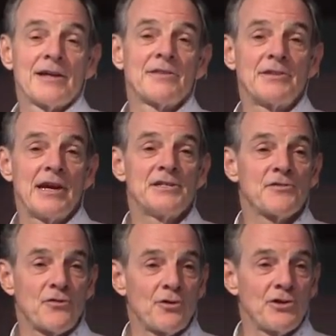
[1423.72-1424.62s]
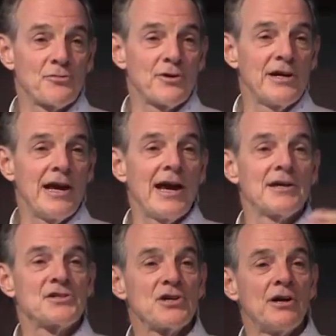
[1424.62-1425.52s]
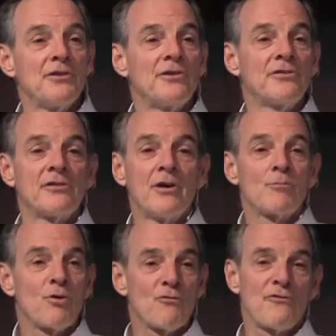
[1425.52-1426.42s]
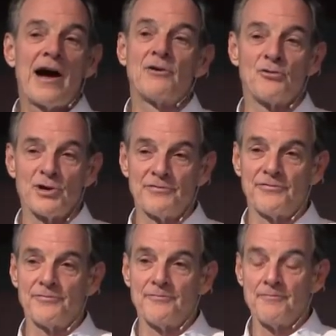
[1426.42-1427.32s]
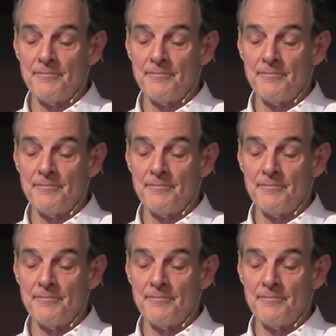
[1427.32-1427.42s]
death at the age of 33 and Sheldon's profound grief.